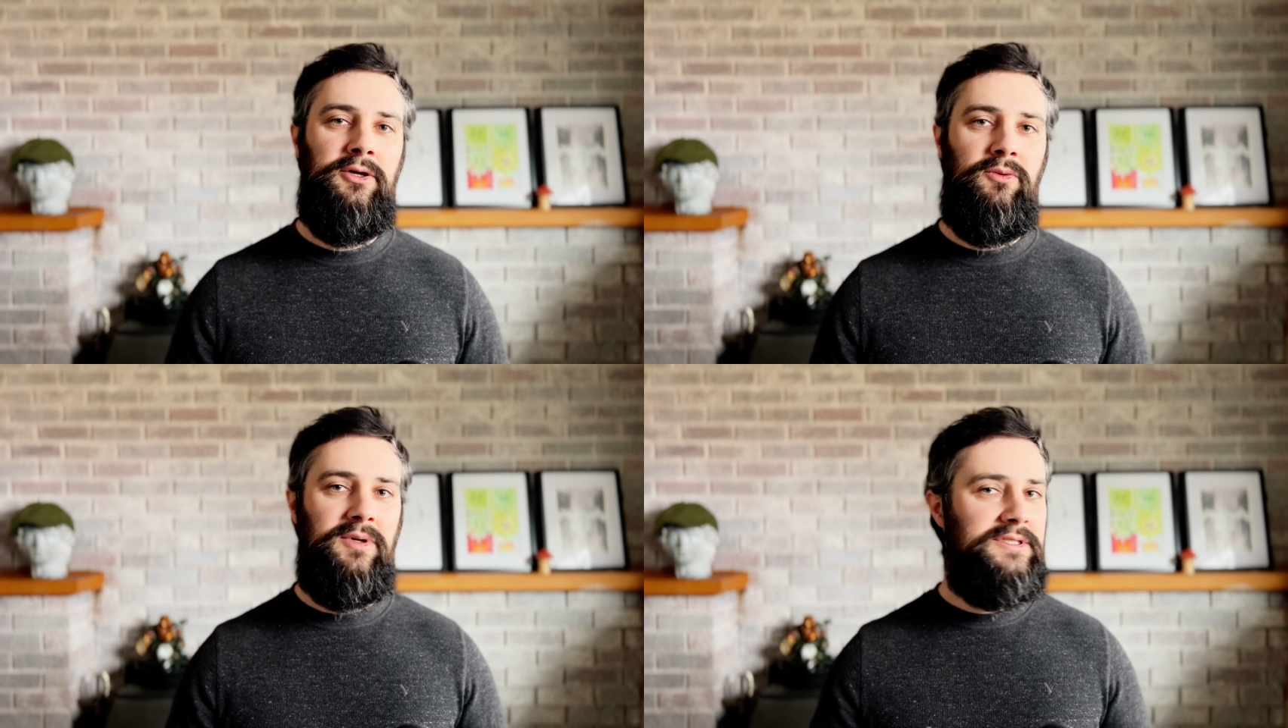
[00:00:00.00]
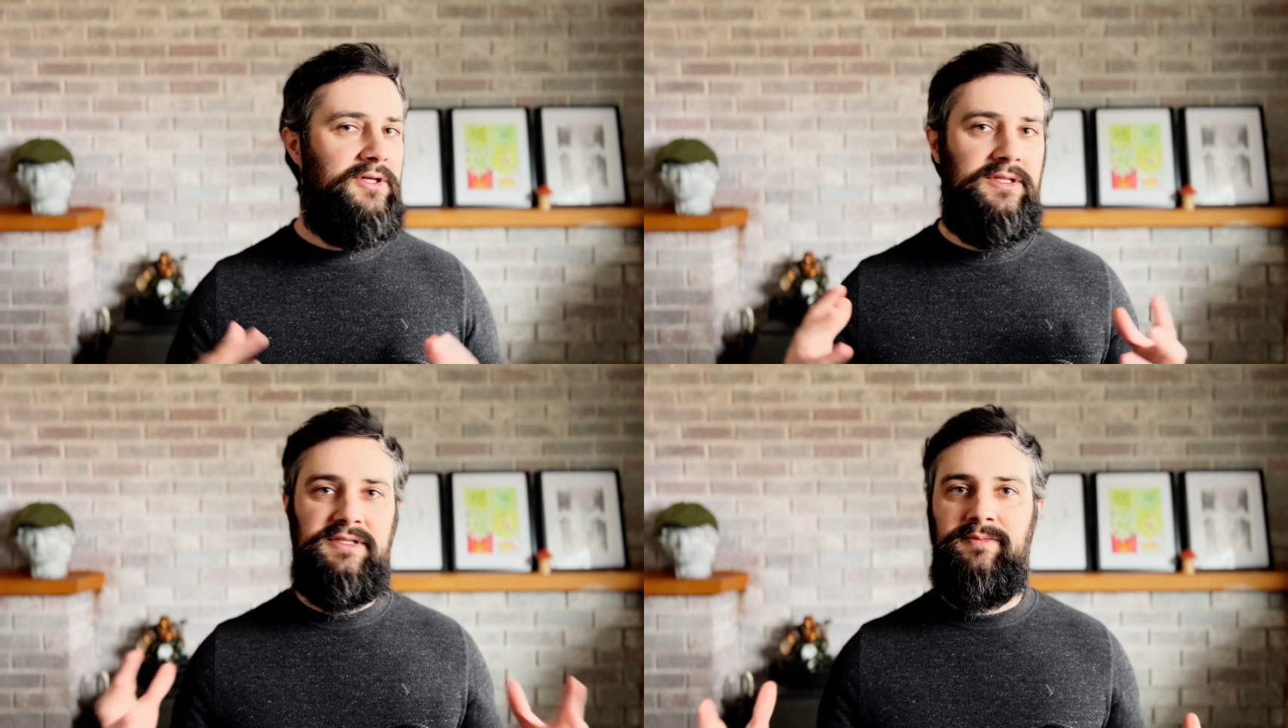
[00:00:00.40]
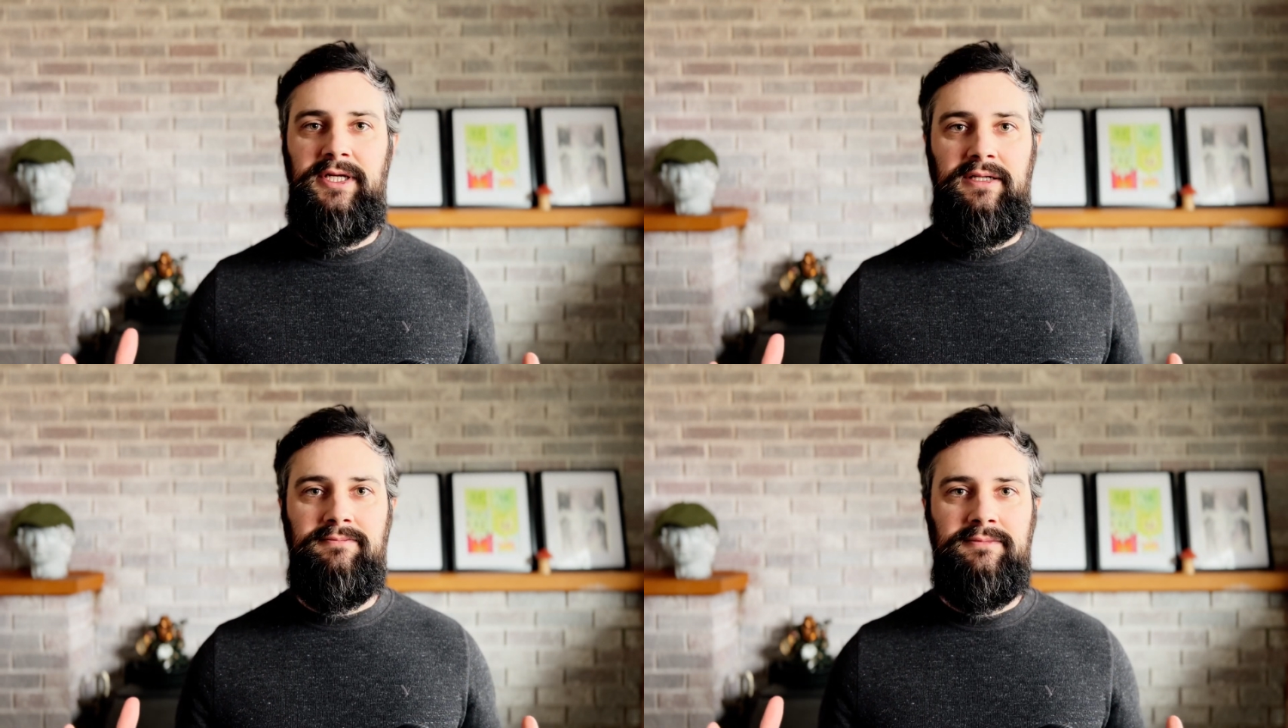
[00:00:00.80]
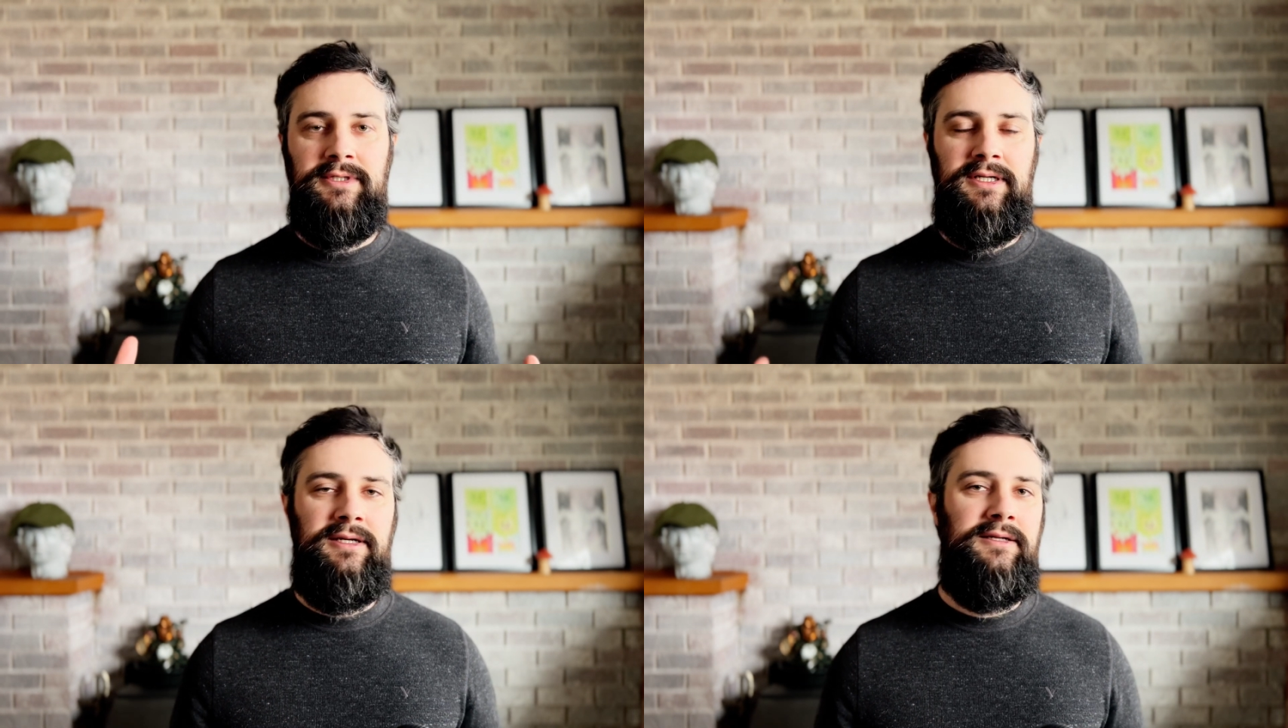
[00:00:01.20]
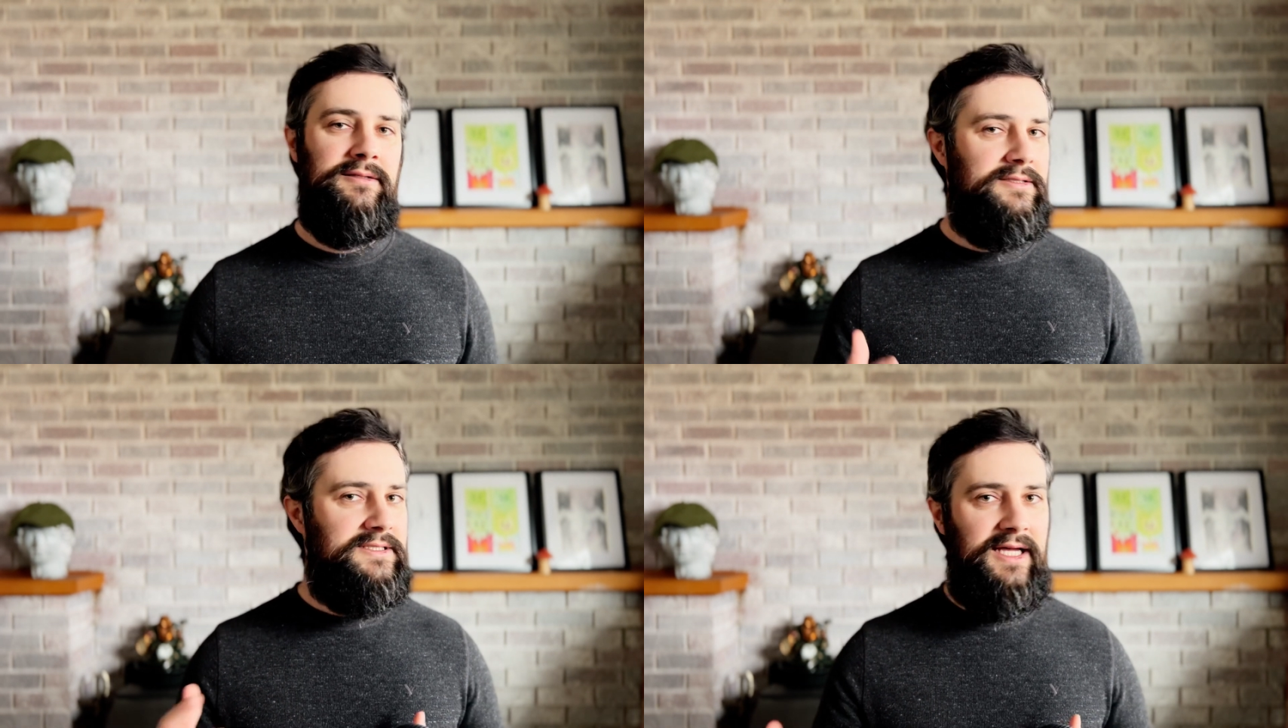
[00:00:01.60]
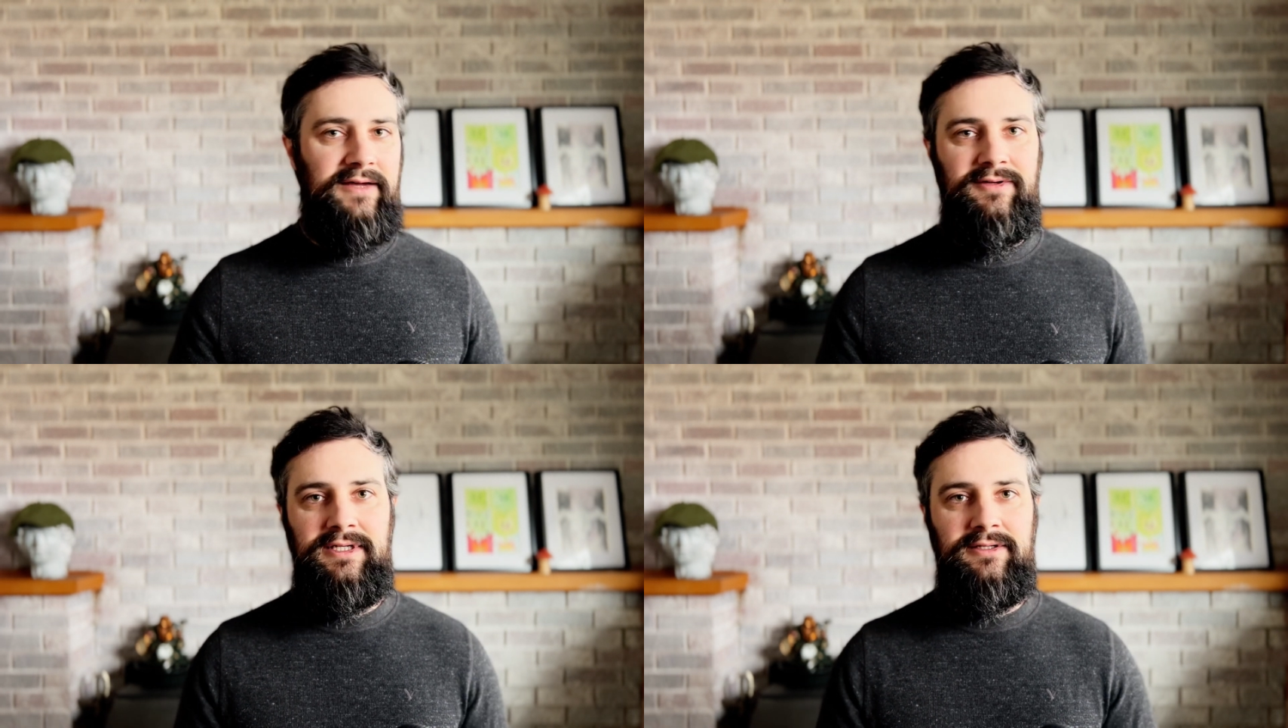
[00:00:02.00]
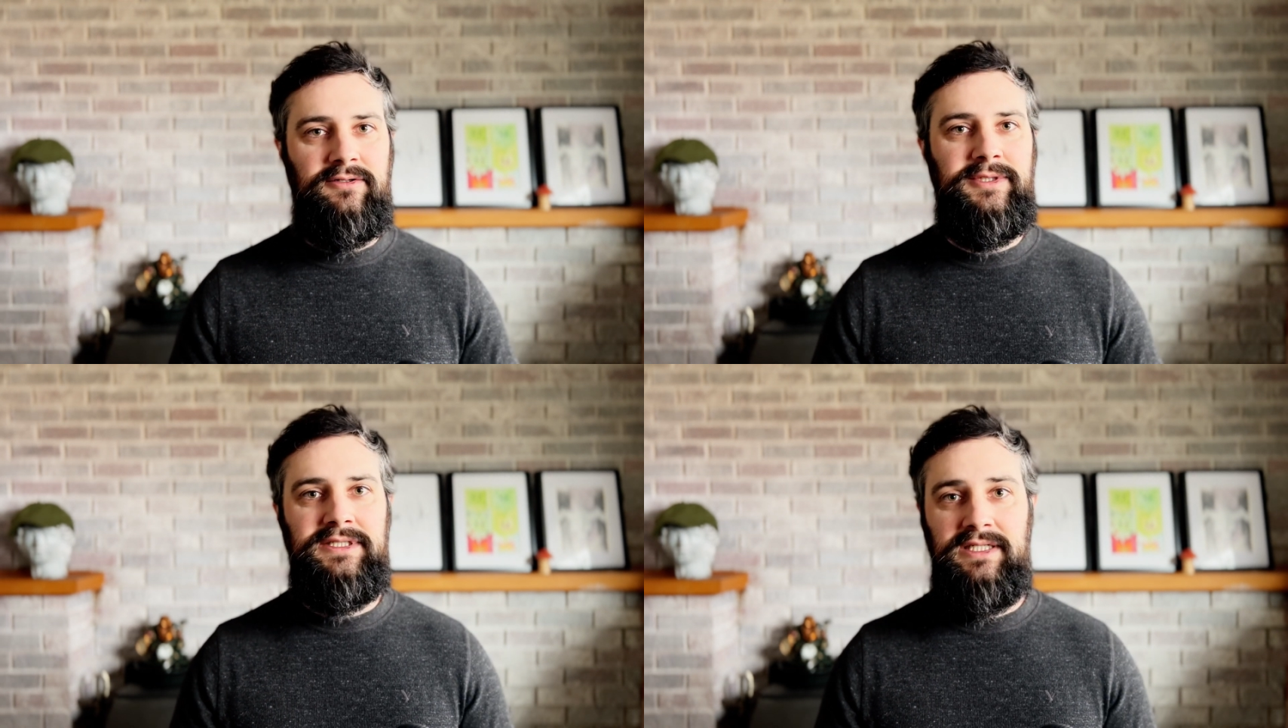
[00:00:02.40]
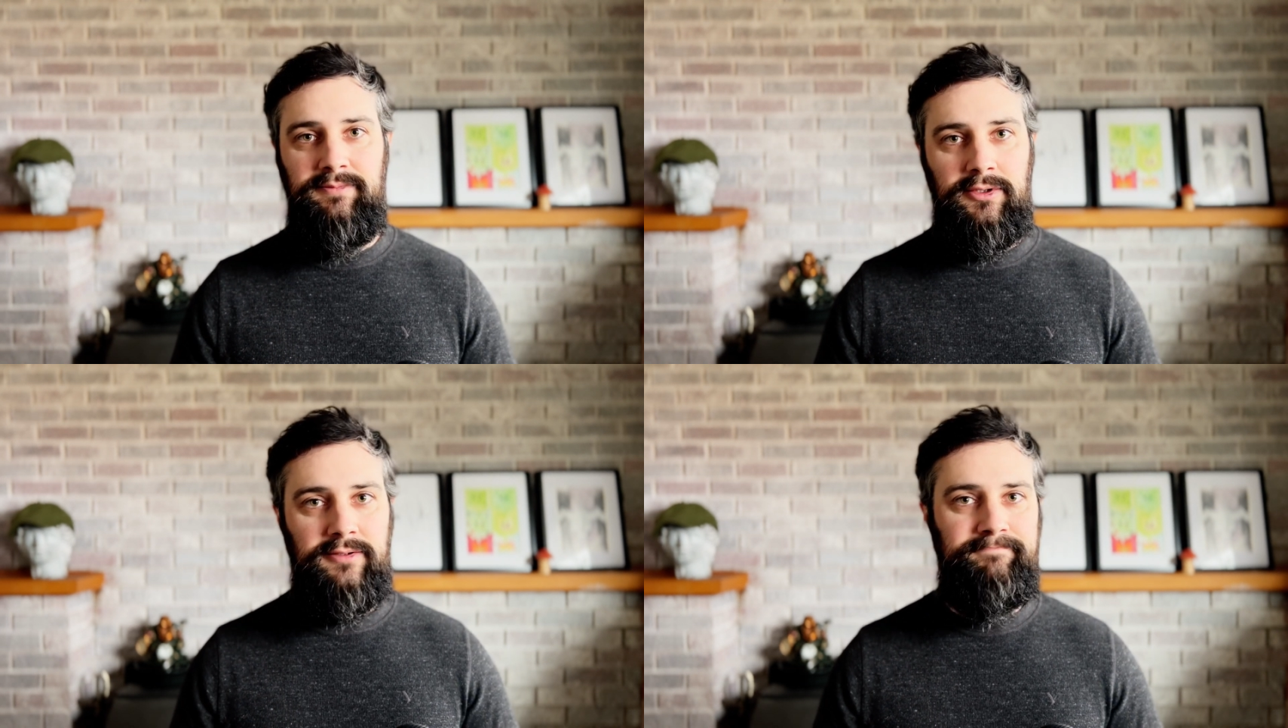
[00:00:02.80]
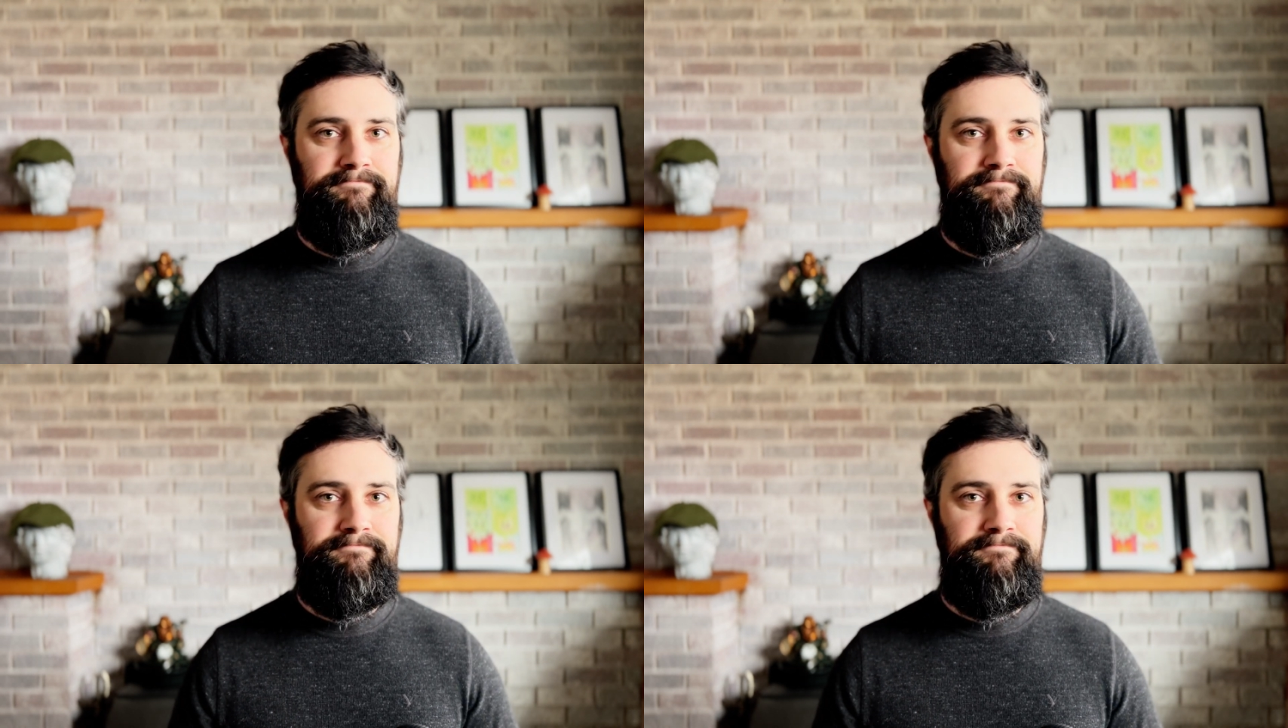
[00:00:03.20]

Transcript: What does all this mean? Let's dive in a little bit deeper.